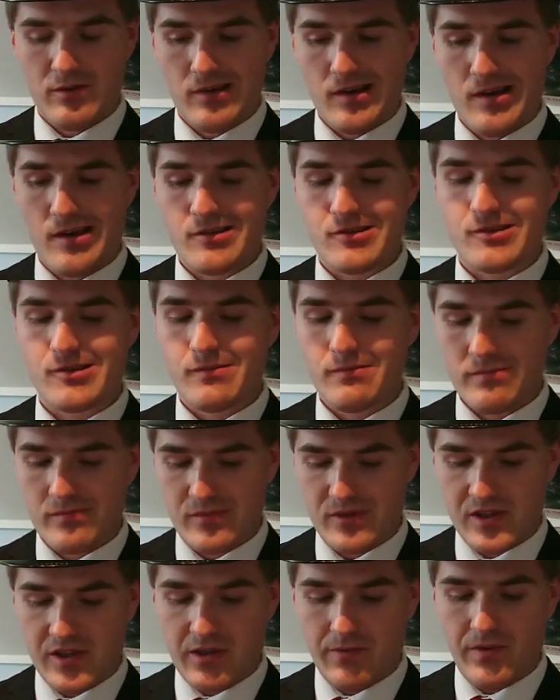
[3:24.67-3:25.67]
"Yes,"
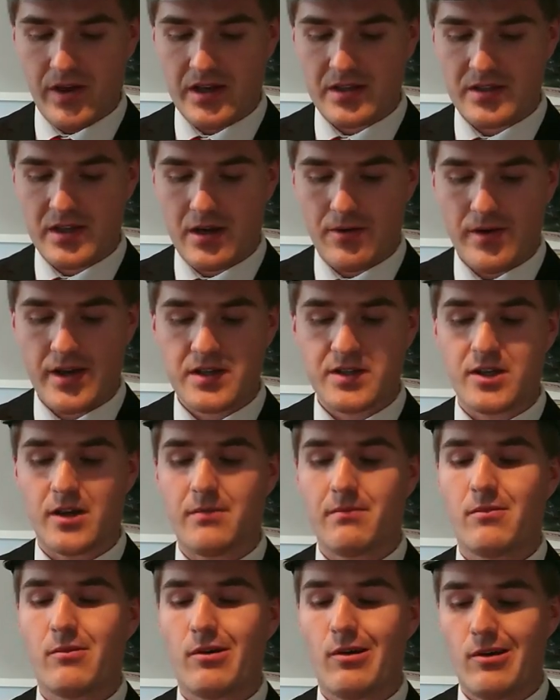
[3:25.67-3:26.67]
said the Fat
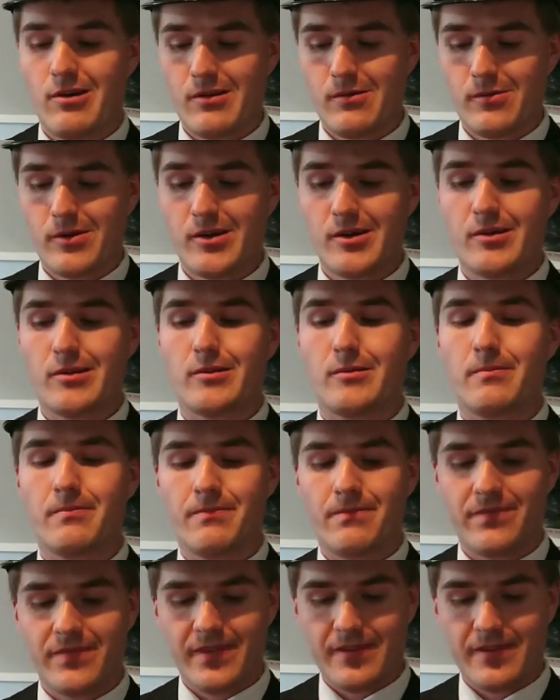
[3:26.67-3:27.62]
Director. "I will."